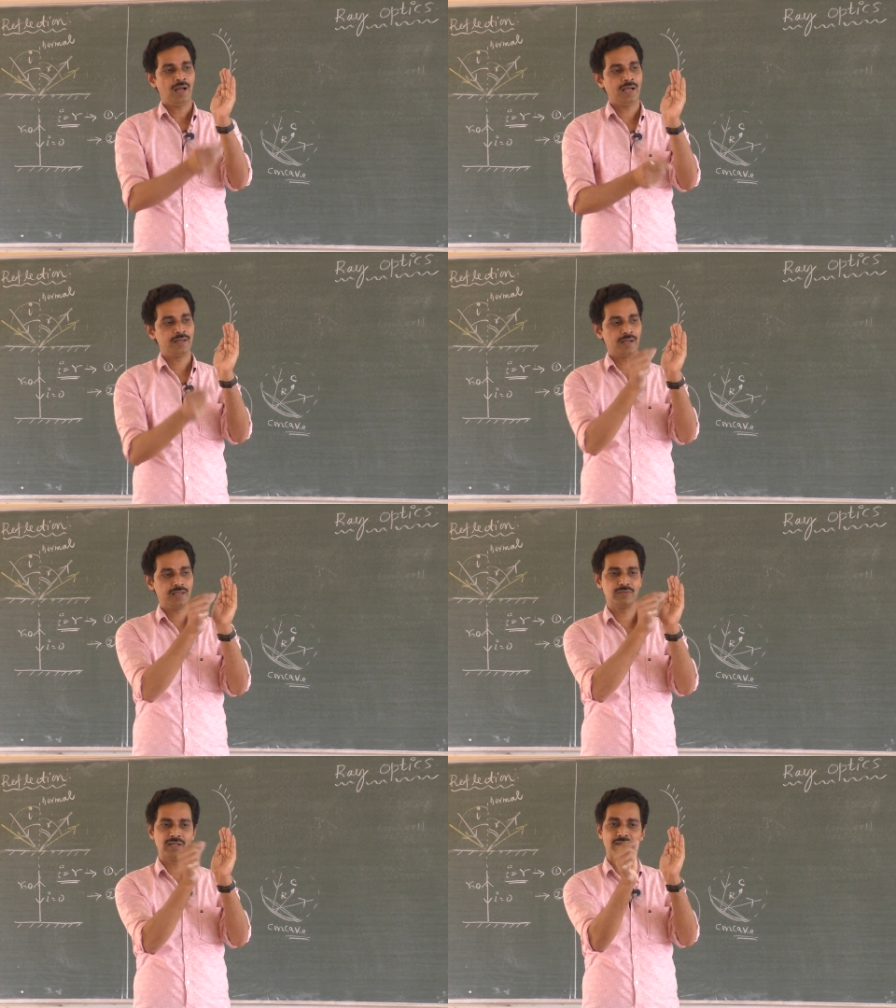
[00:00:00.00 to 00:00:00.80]
And
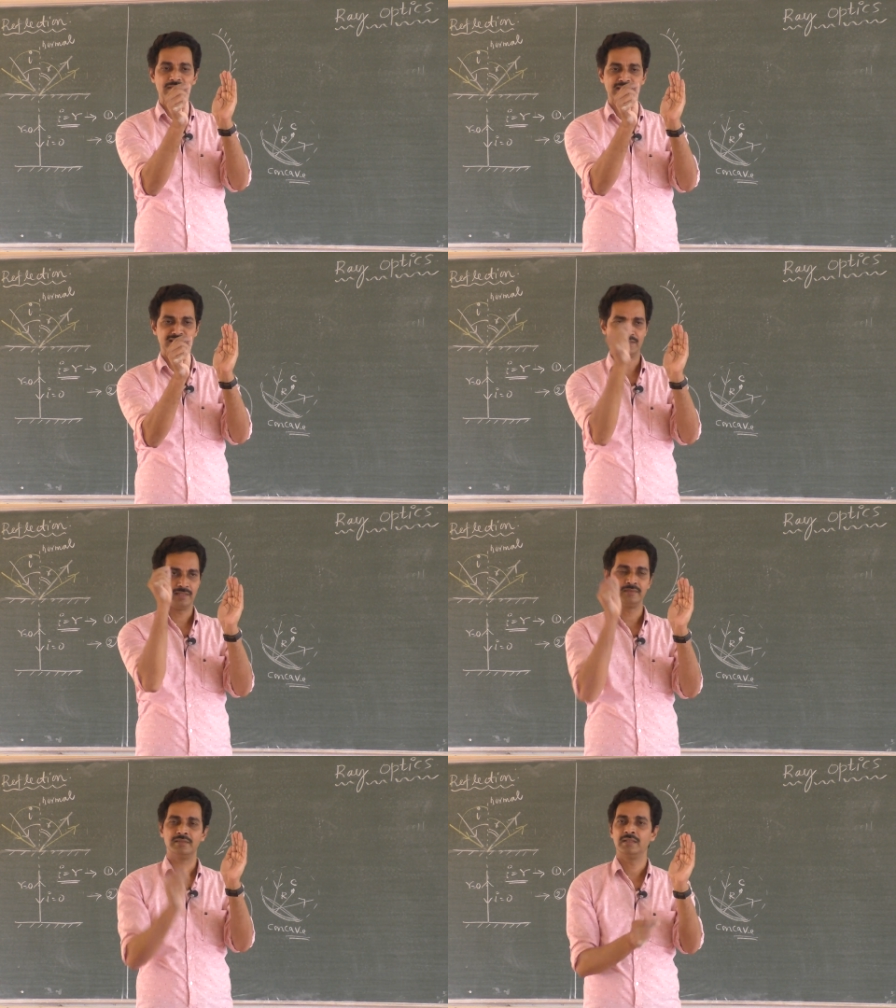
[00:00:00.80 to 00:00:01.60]
it will have a
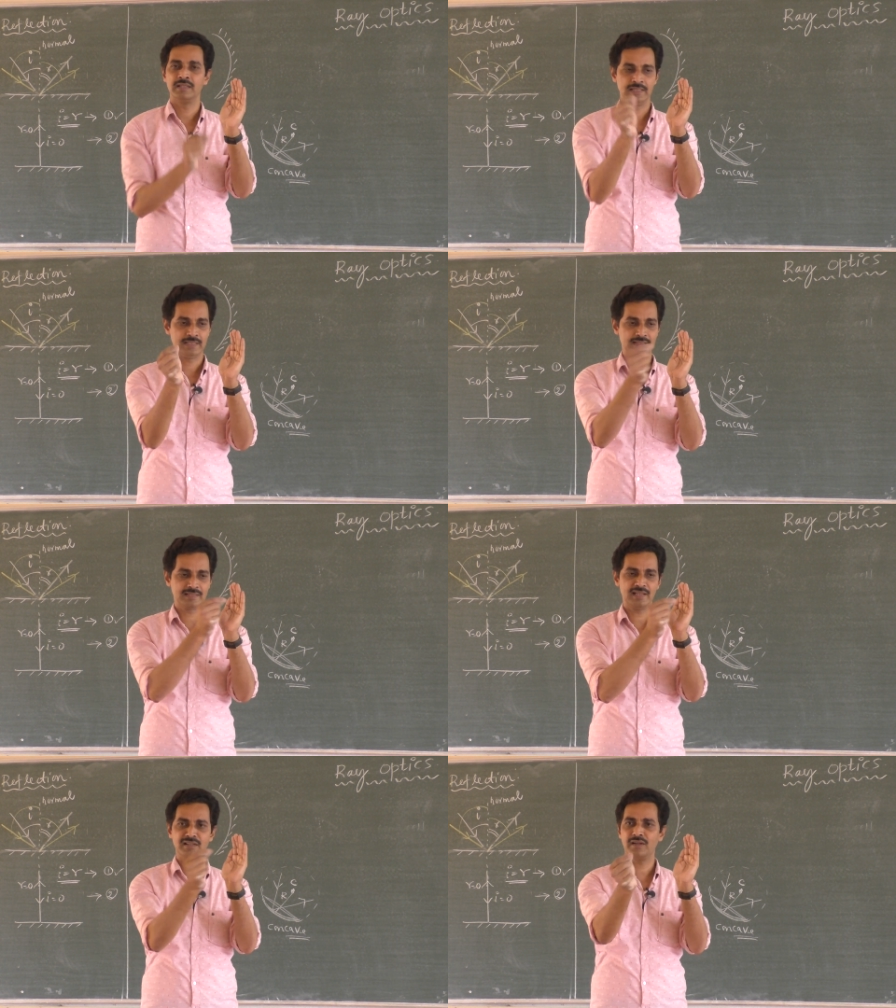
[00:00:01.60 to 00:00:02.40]
center. It is the
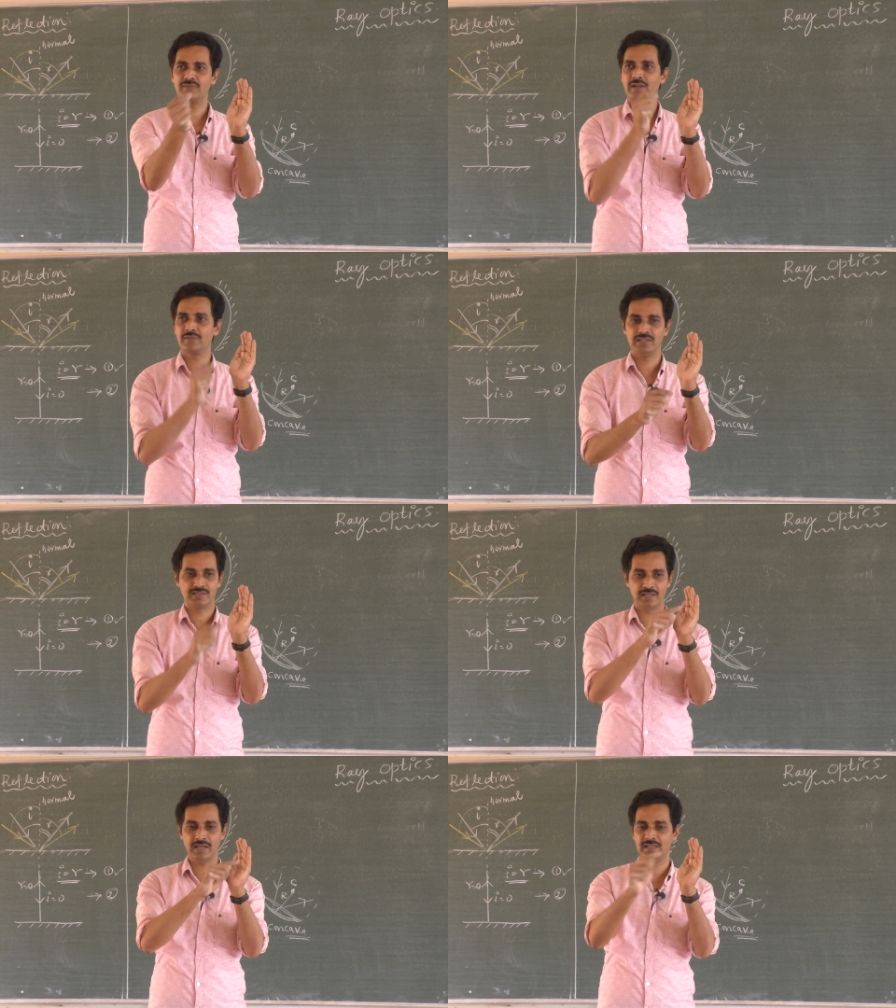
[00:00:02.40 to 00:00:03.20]
center of
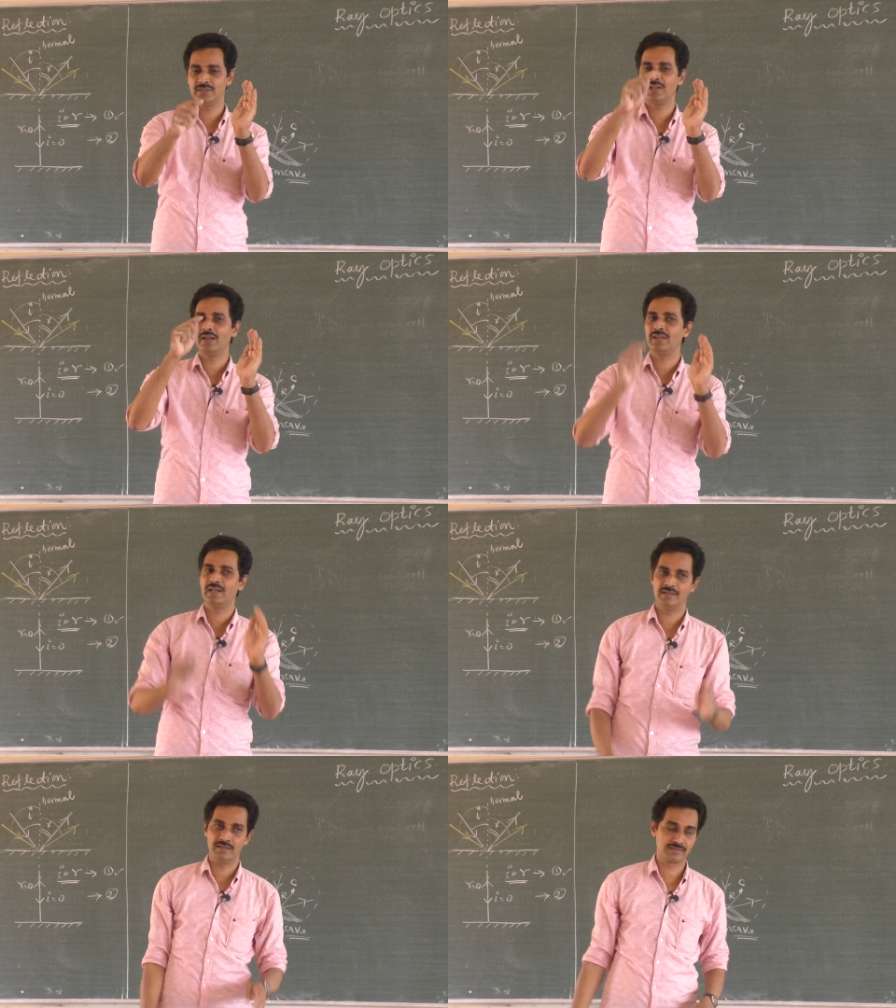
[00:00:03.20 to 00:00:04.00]
curvature and it will have a
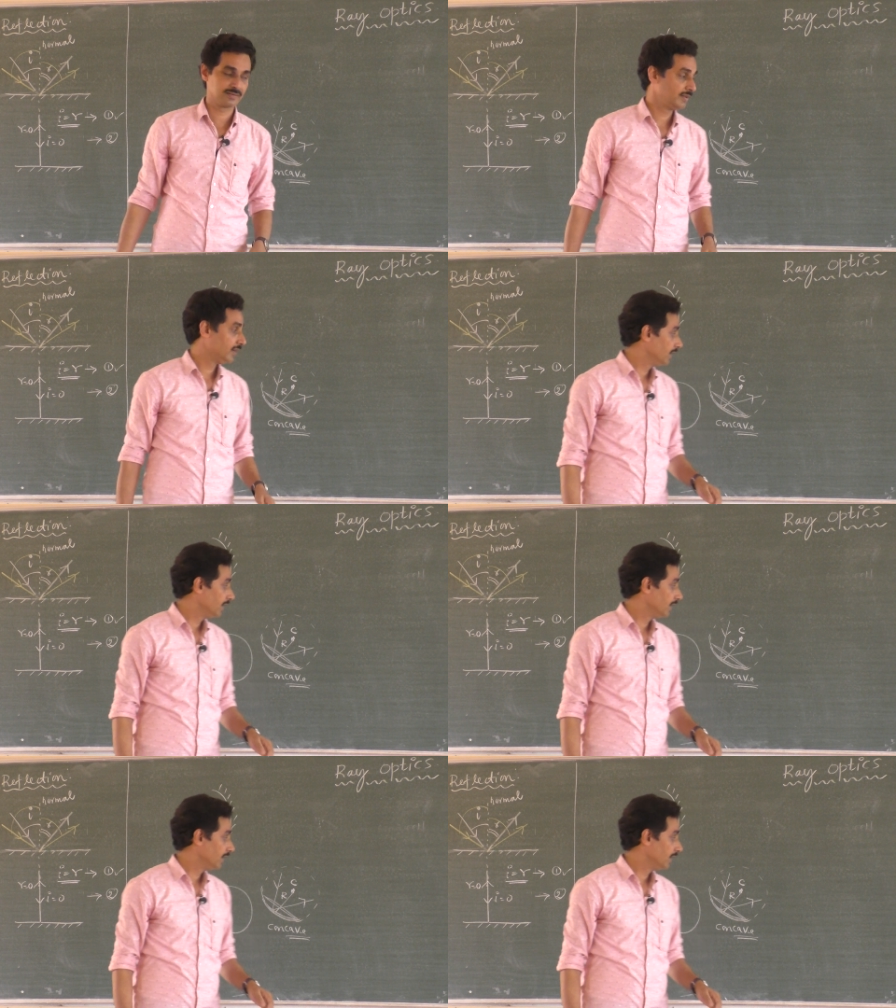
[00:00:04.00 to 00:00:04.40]
radius.